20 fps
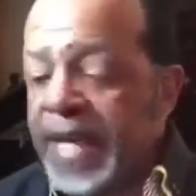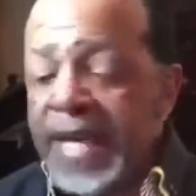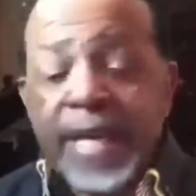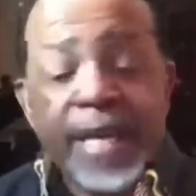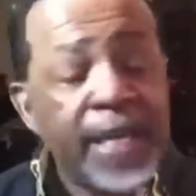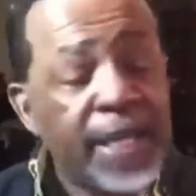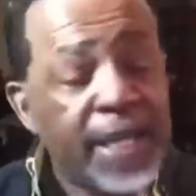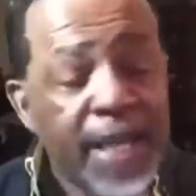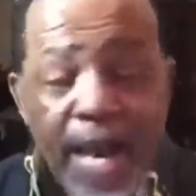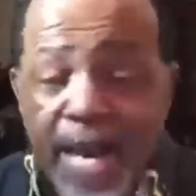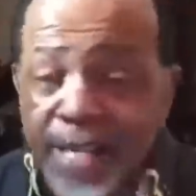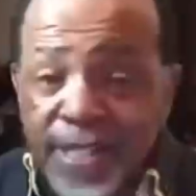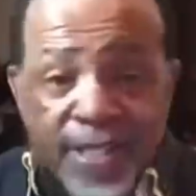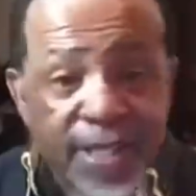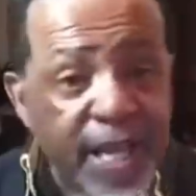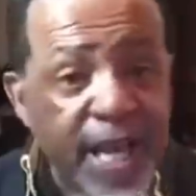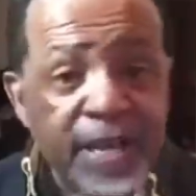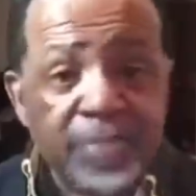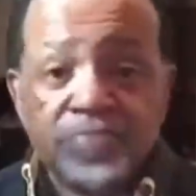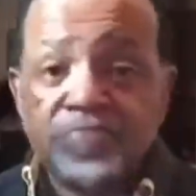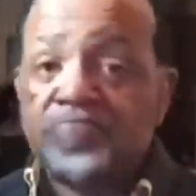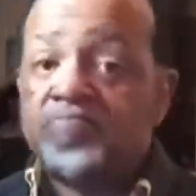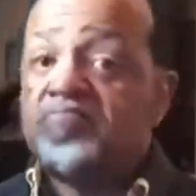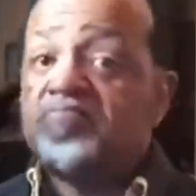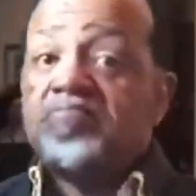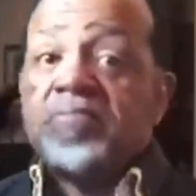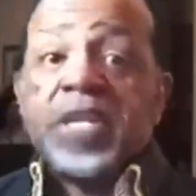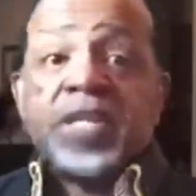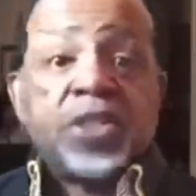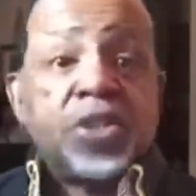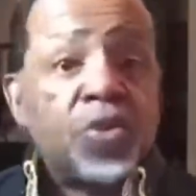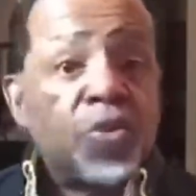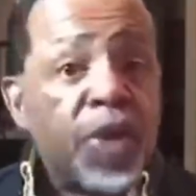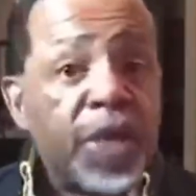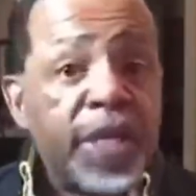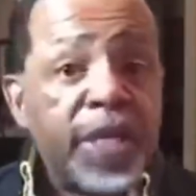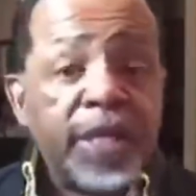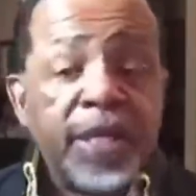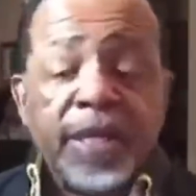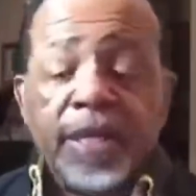He likes that. That's the
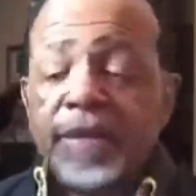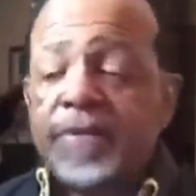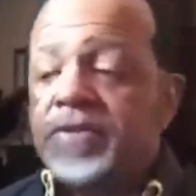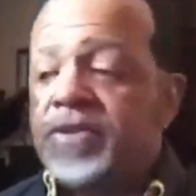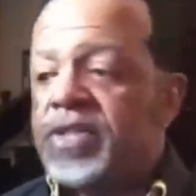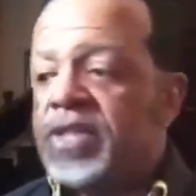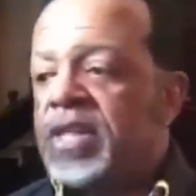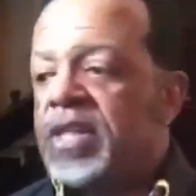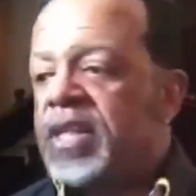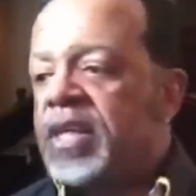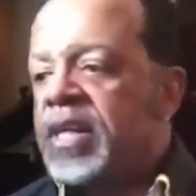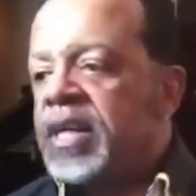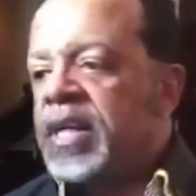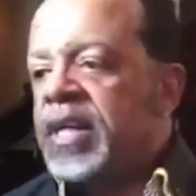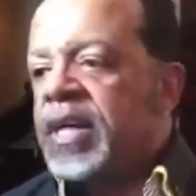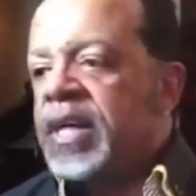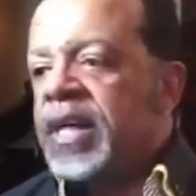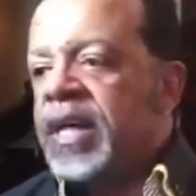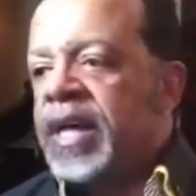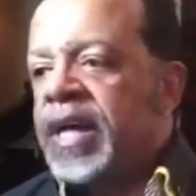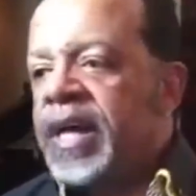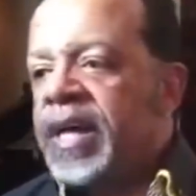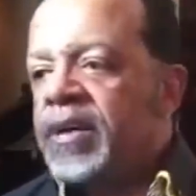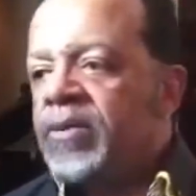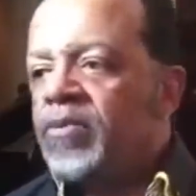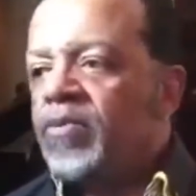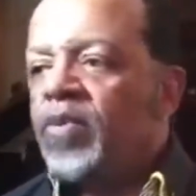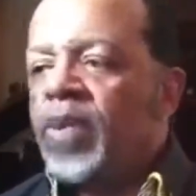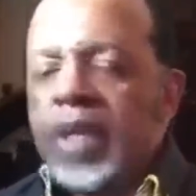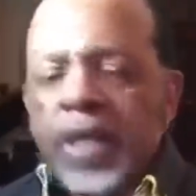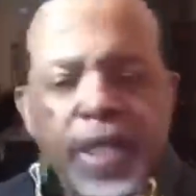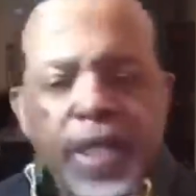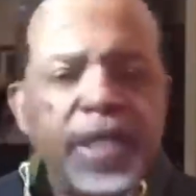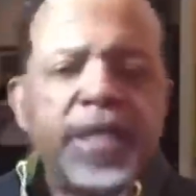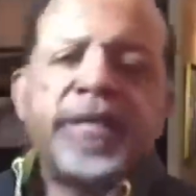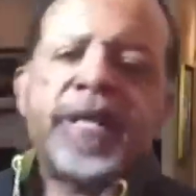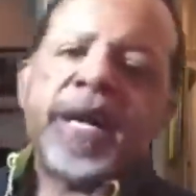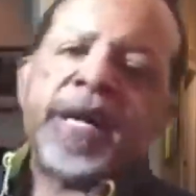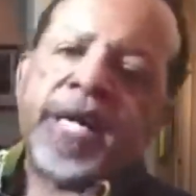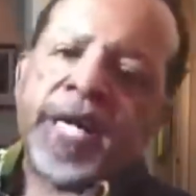way he lives, and we
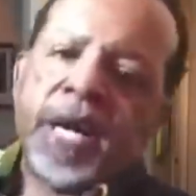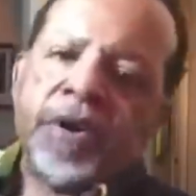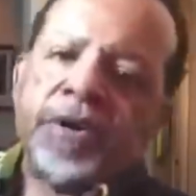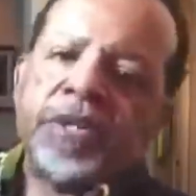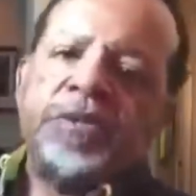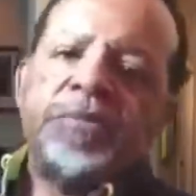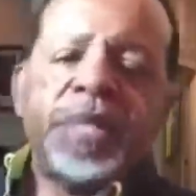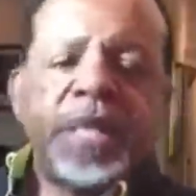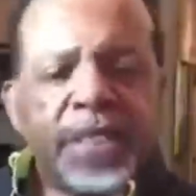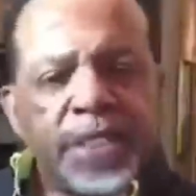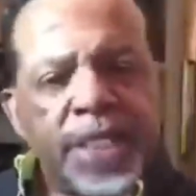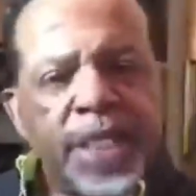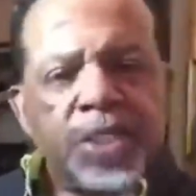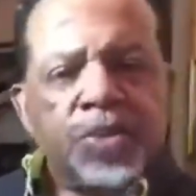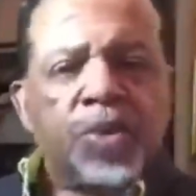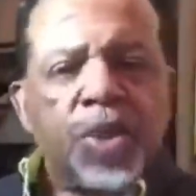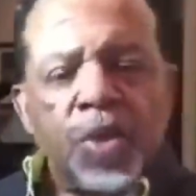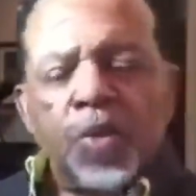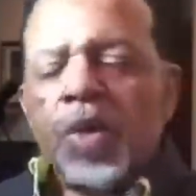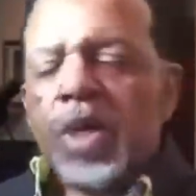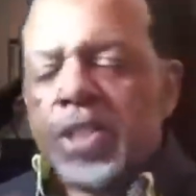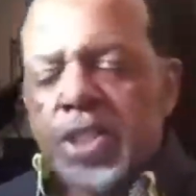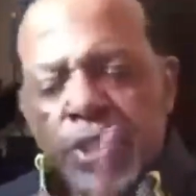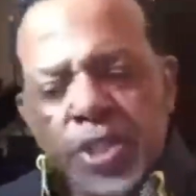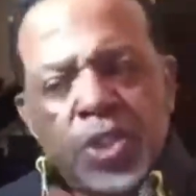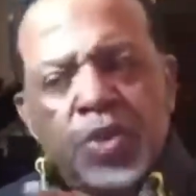needed that character because that's what it was.